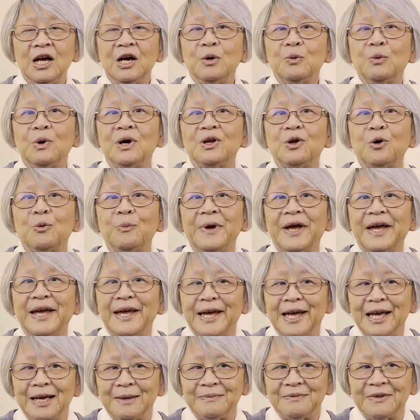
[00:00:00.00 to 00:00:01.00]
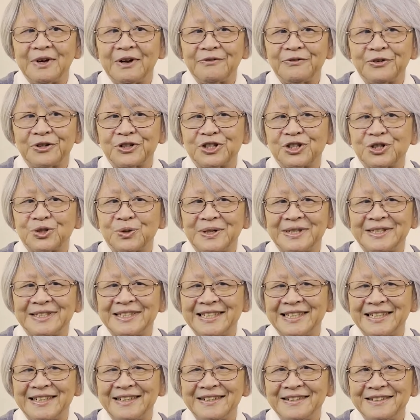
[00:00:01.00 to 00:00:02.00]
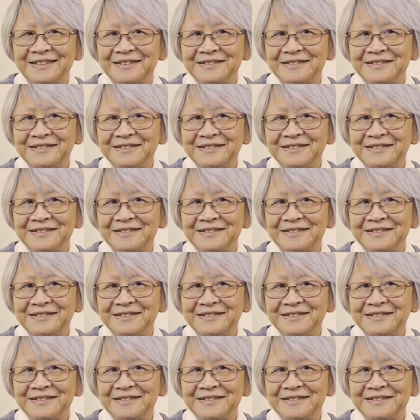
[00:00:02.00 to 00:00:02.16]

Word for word: will obey him." Verse 20.